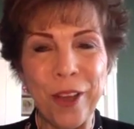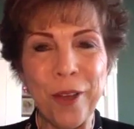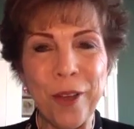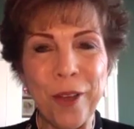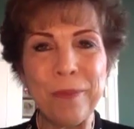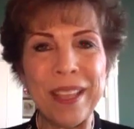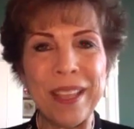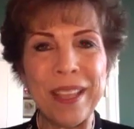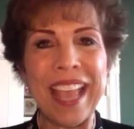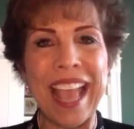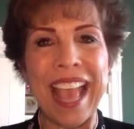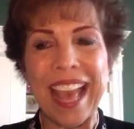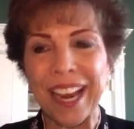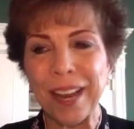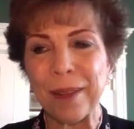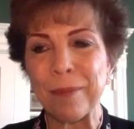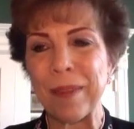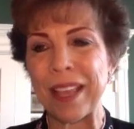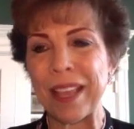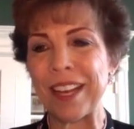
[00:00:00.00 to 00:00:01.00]
Be
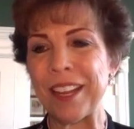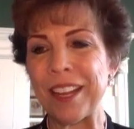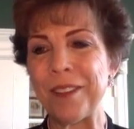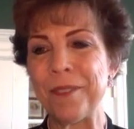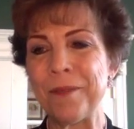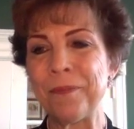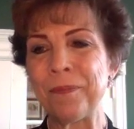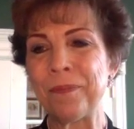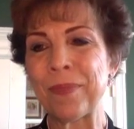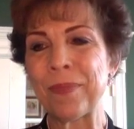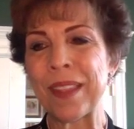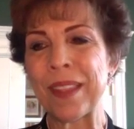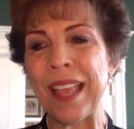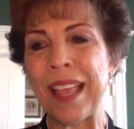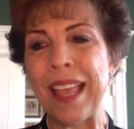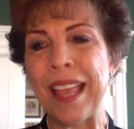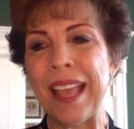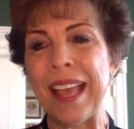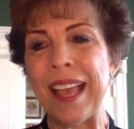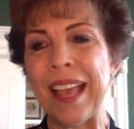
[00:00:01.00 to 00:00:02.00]
animated.
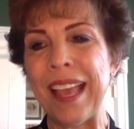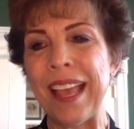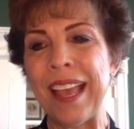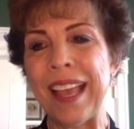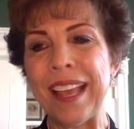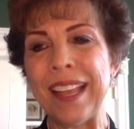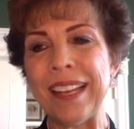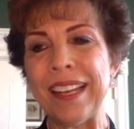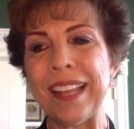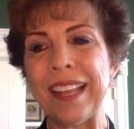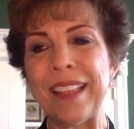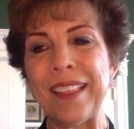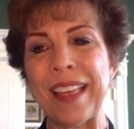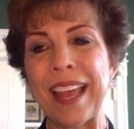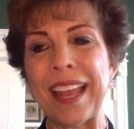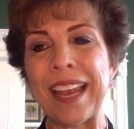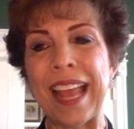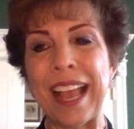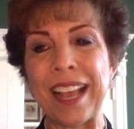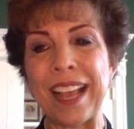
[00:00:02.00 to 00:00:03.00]
And
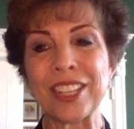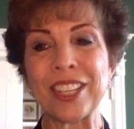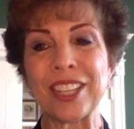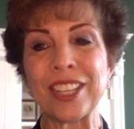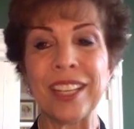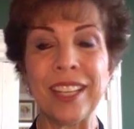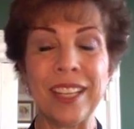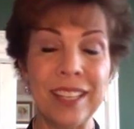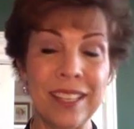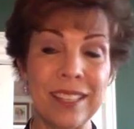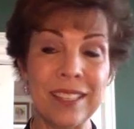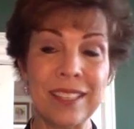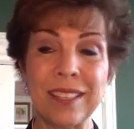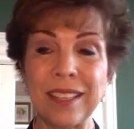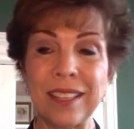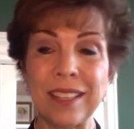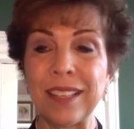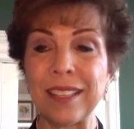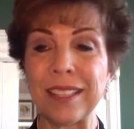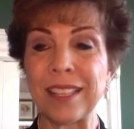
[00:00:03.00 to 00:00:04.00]
that actually
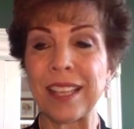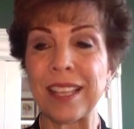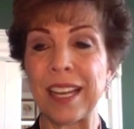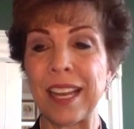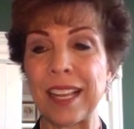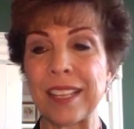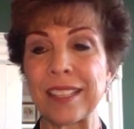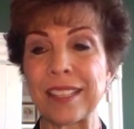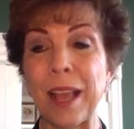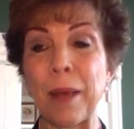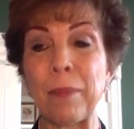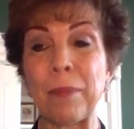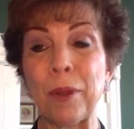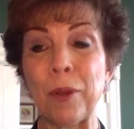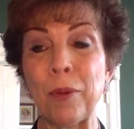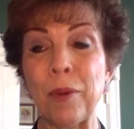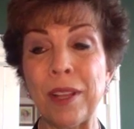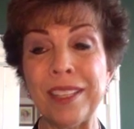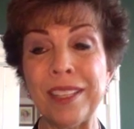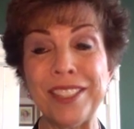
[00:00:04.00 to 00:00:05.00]
is the next couple
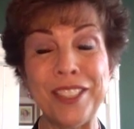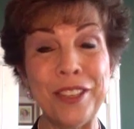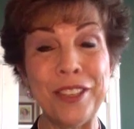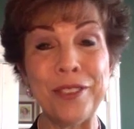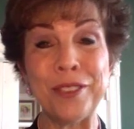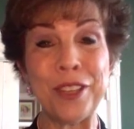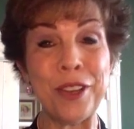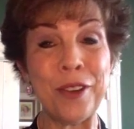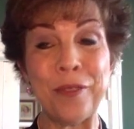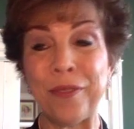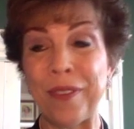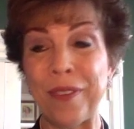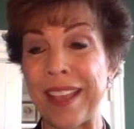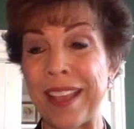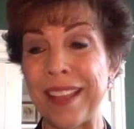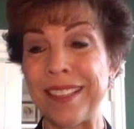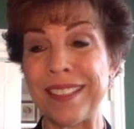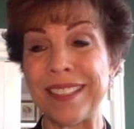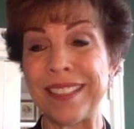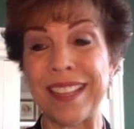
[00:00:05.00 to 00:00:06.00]
of ones. Use your
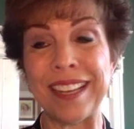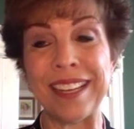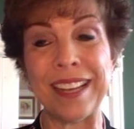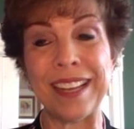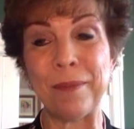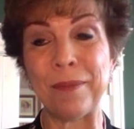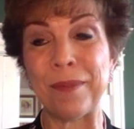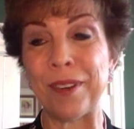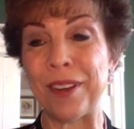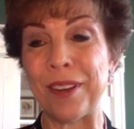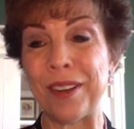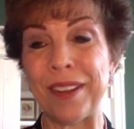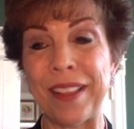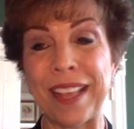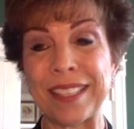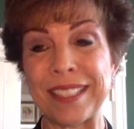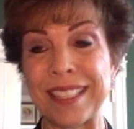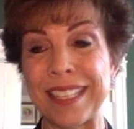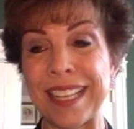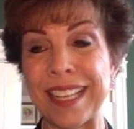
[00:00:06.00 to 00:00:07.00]
face, and
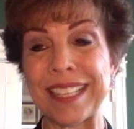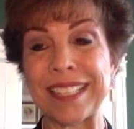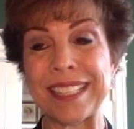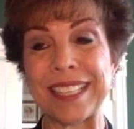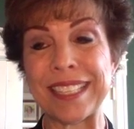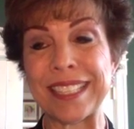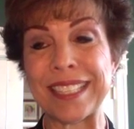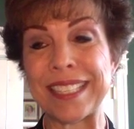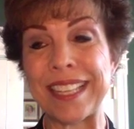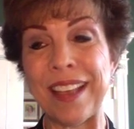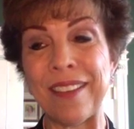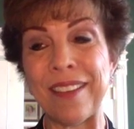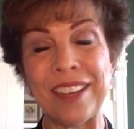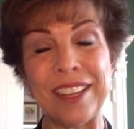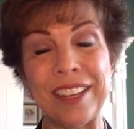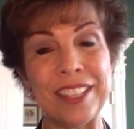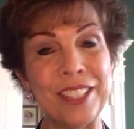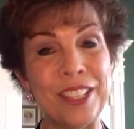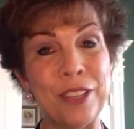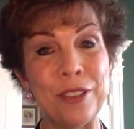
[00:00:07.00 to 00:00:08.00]
that's 6, and
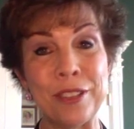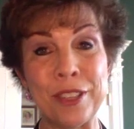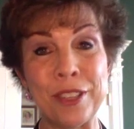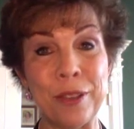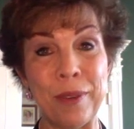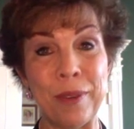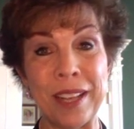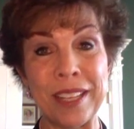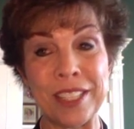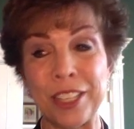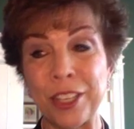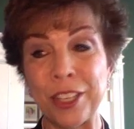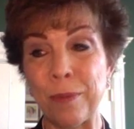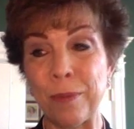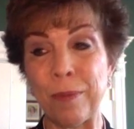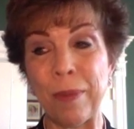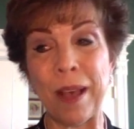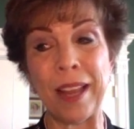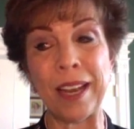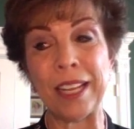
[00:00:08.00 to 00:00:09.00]
7 is use the rest of your
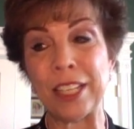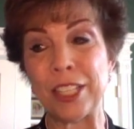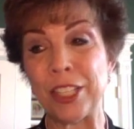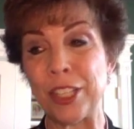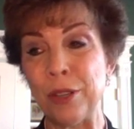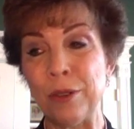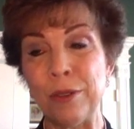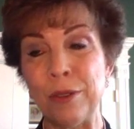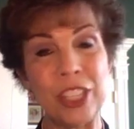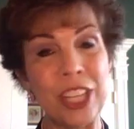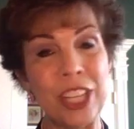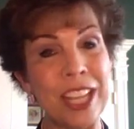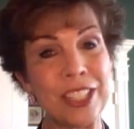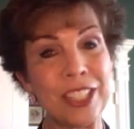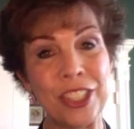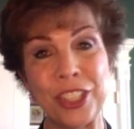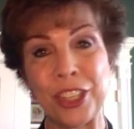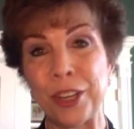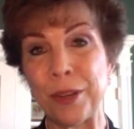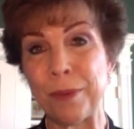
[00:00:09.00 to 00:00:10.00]
body to
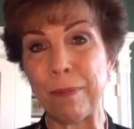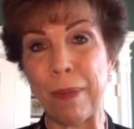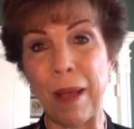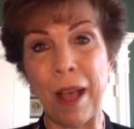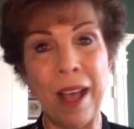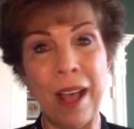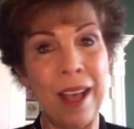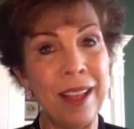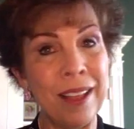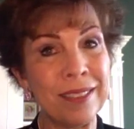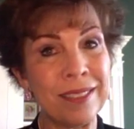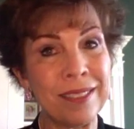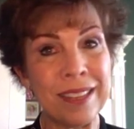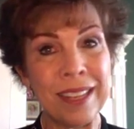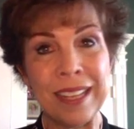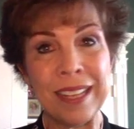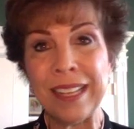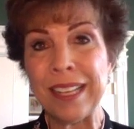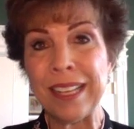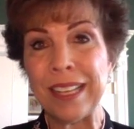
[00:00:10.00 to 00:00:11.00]
gesture, pause,
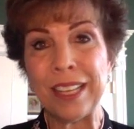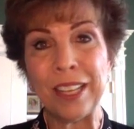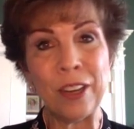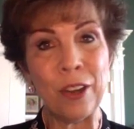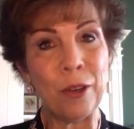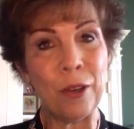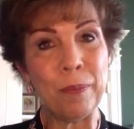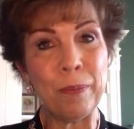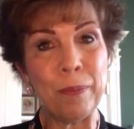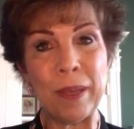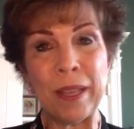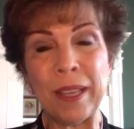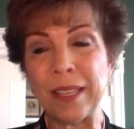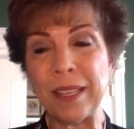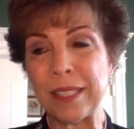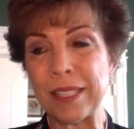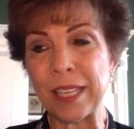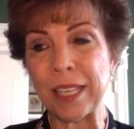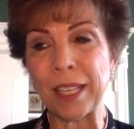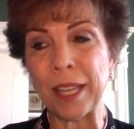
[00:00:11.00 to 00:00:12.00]

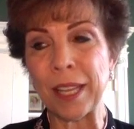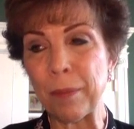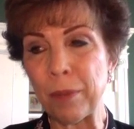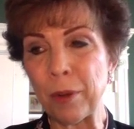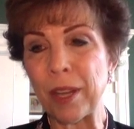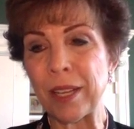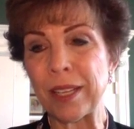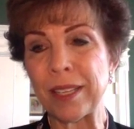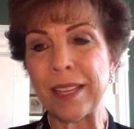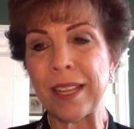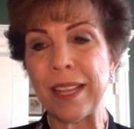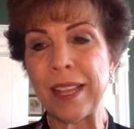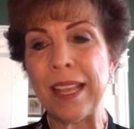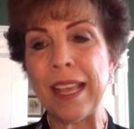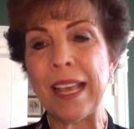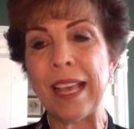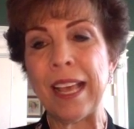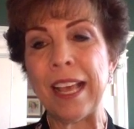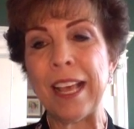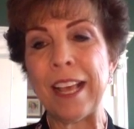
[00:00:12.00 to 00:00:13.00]
be deliberate.
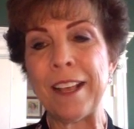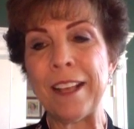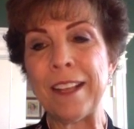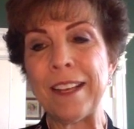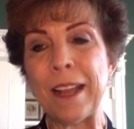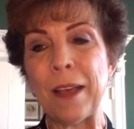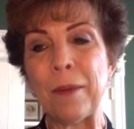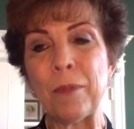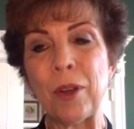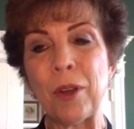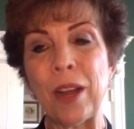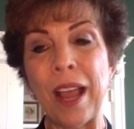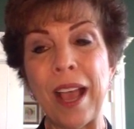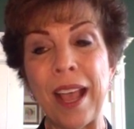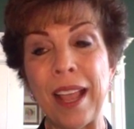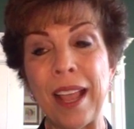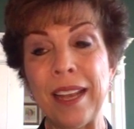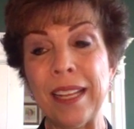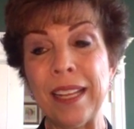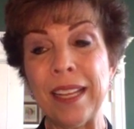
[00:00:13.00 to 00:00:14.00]
Number
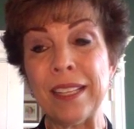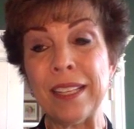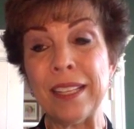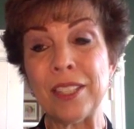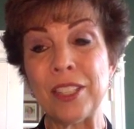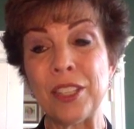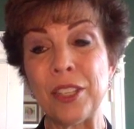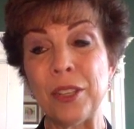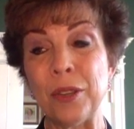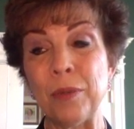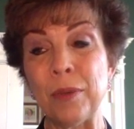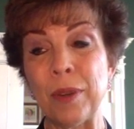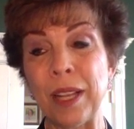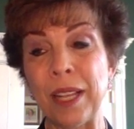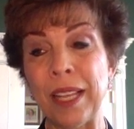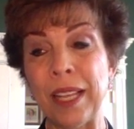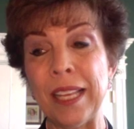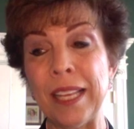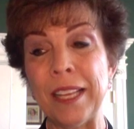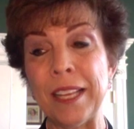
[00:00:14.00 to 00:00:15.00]
9 is to
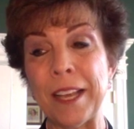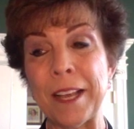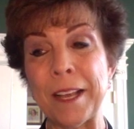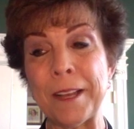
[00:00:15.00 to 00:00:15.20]
really